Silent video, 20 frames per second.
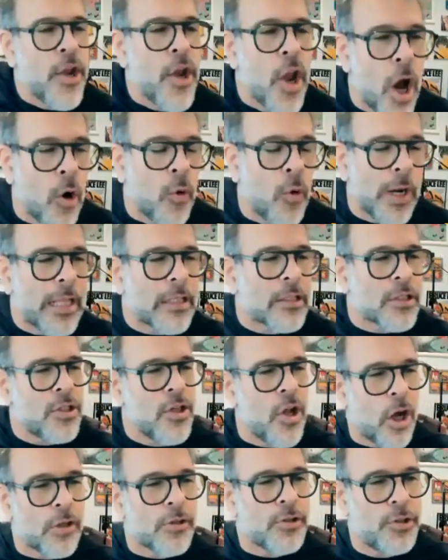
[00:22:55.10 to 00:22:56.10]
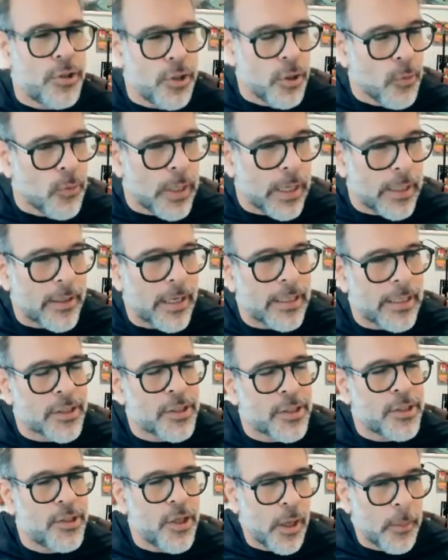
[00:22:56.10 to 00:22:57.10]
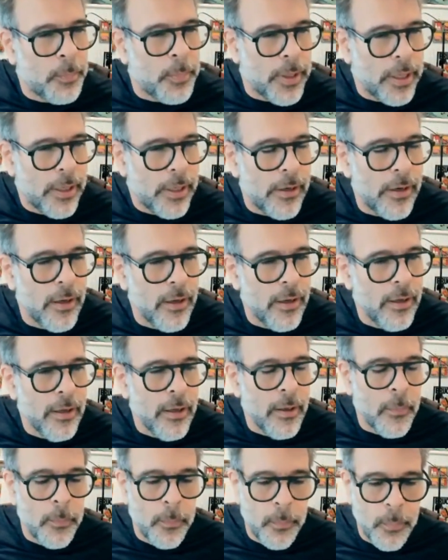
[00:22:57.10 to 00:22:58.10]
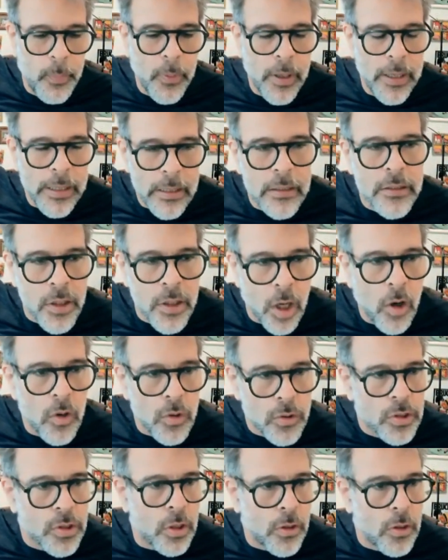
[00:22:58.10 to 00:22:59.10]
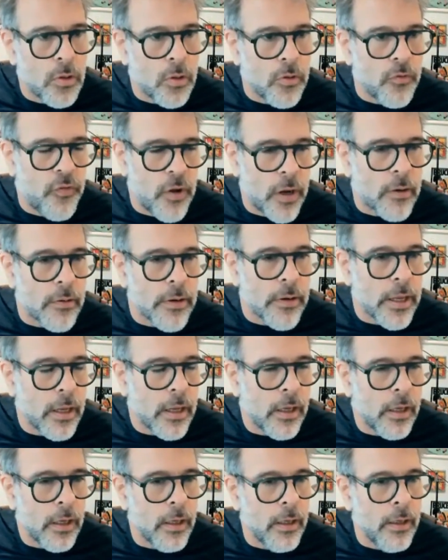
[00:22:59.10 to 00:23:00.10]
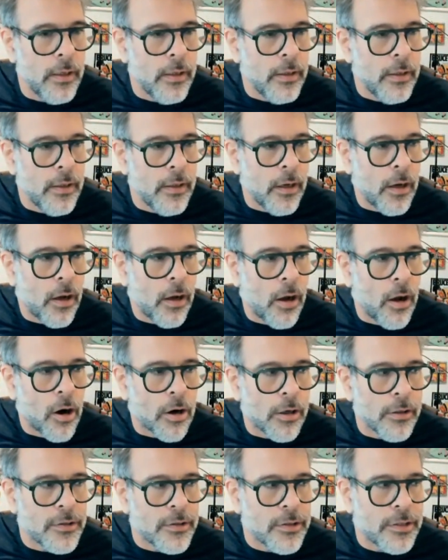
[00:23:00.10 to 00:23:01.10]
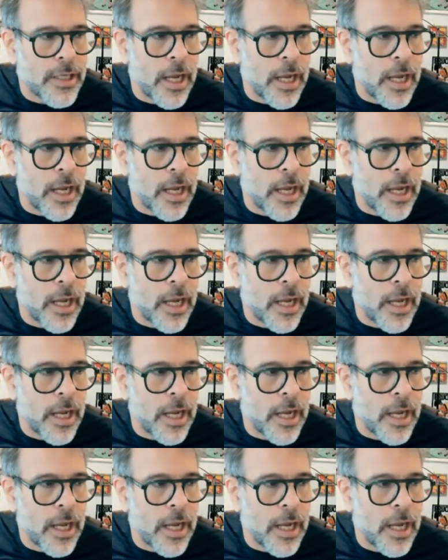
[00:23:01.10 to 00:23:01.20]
no, let's not do it, let's stop it. But it's also very hard to